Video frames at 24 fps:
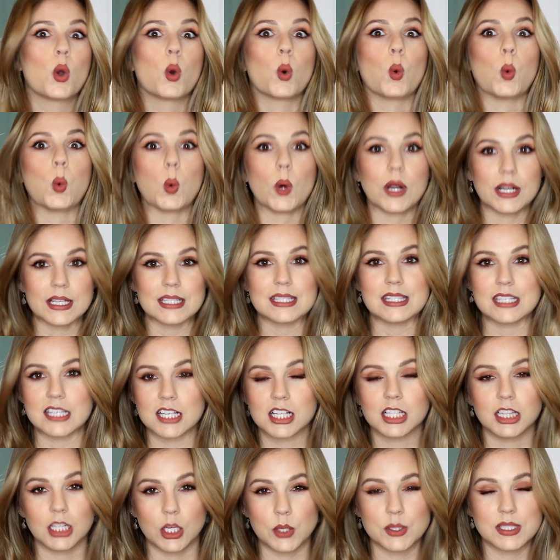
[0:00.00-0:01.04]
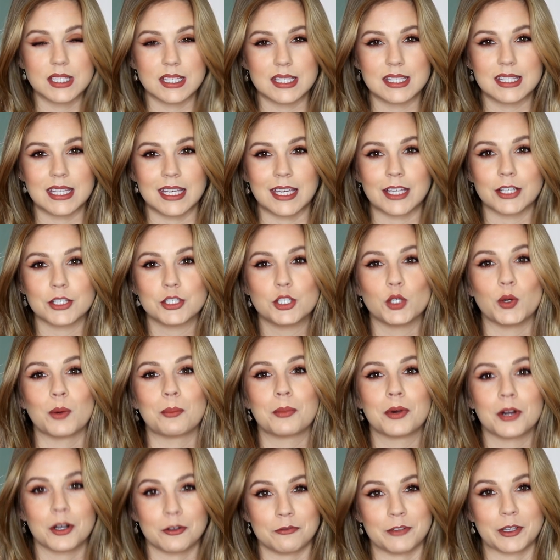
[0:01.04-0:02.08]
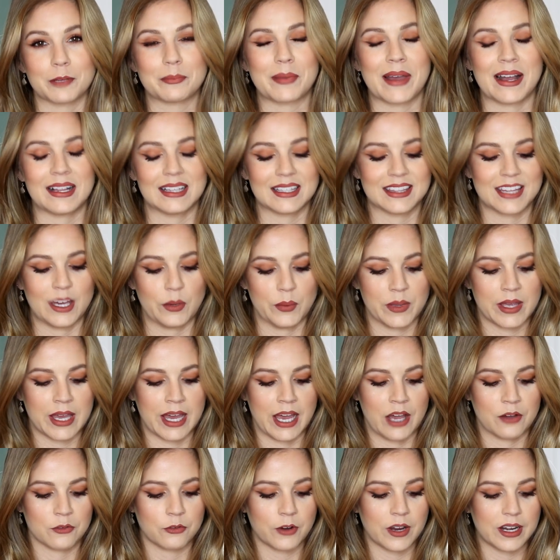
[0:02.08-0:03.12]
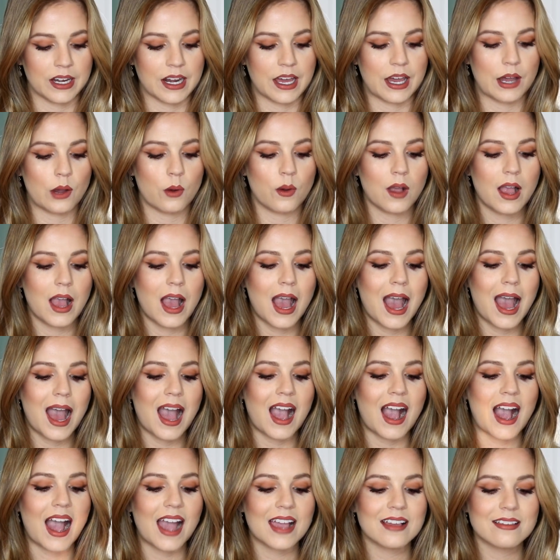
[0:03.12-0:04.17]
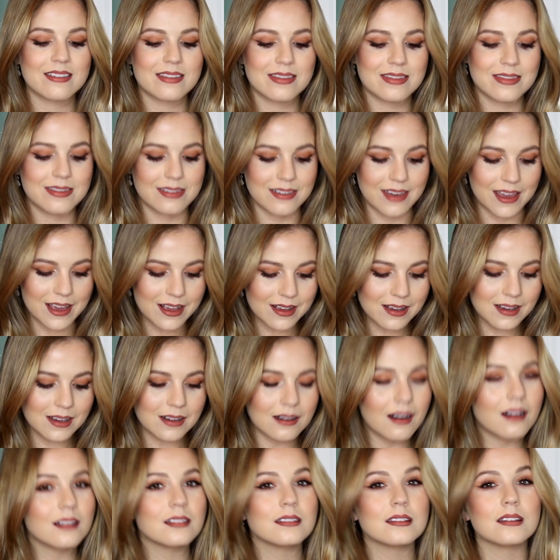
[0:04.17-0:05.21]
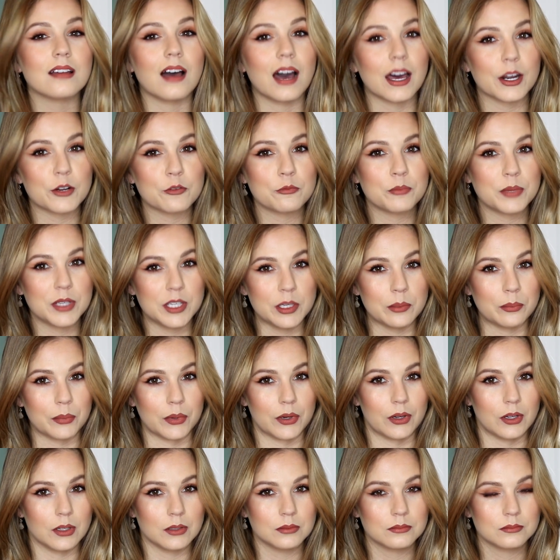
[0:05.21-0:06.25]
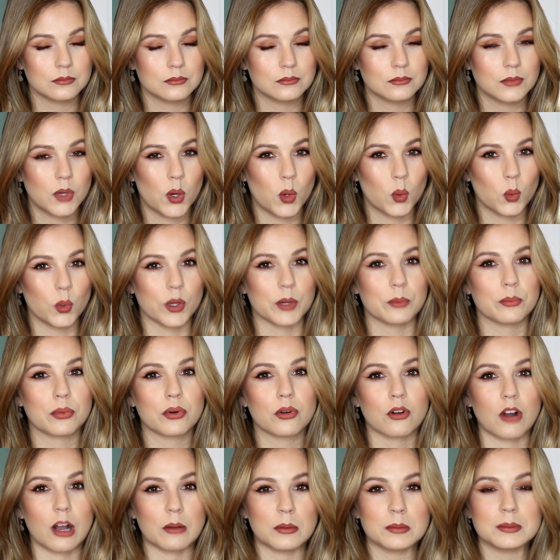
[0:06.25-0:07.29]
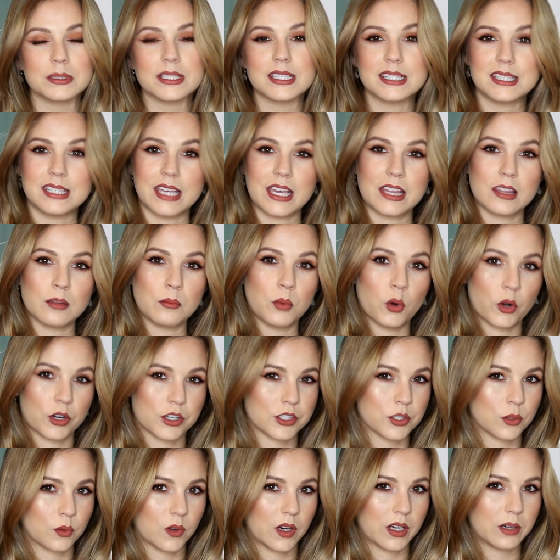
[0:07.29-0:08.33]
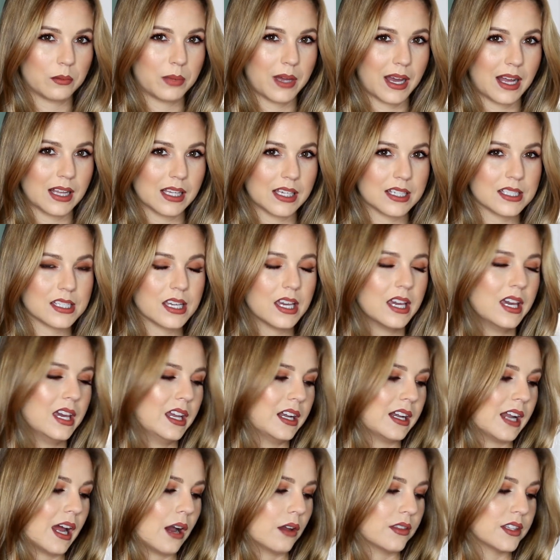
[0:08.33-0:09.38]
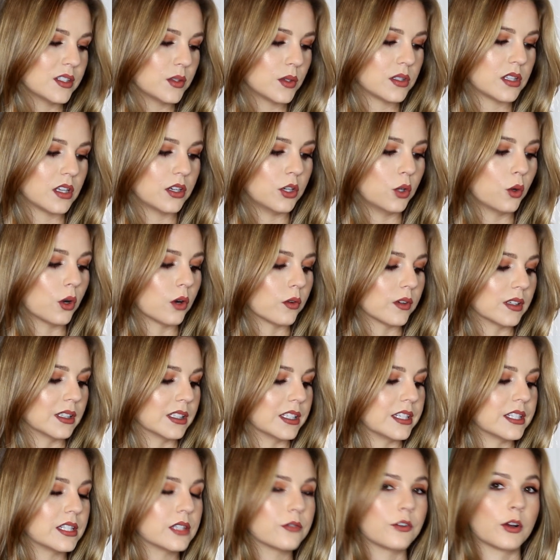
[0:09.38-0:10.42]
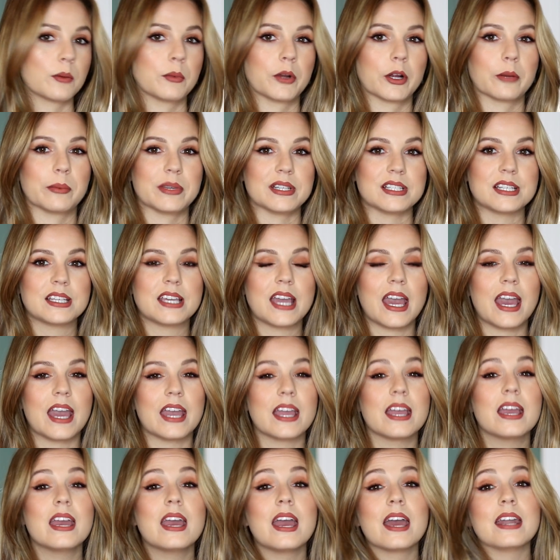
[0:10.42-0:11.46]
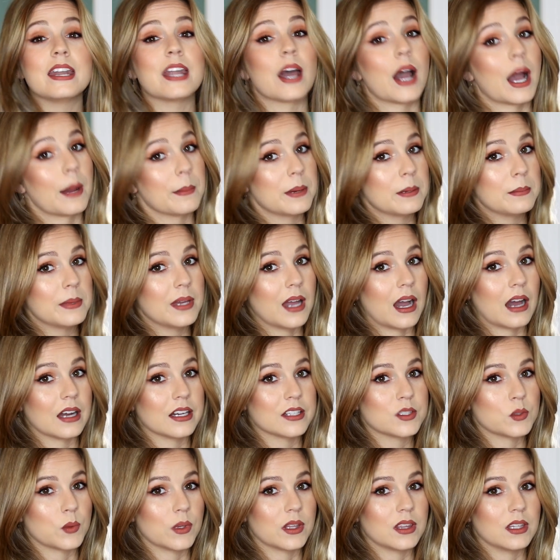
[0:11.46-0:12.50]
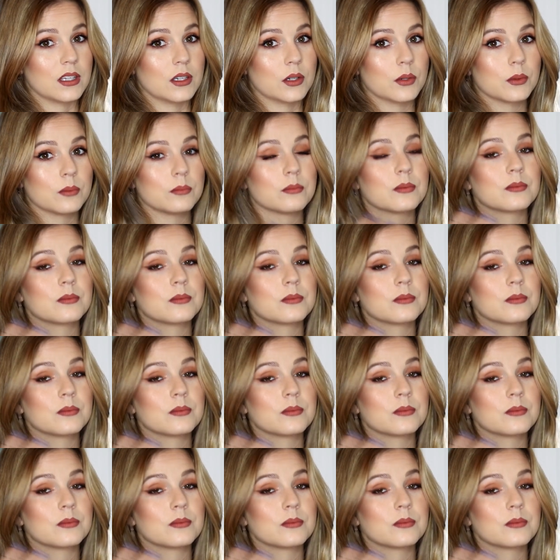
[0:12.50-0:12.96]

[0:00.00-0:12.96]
what is the closest thing to a perfect palette that we have right now? I think a lot of people would probably say the Born to Run palette. Now, this is a newer release from Urban Decay. Now, I'm gonna be honest with you.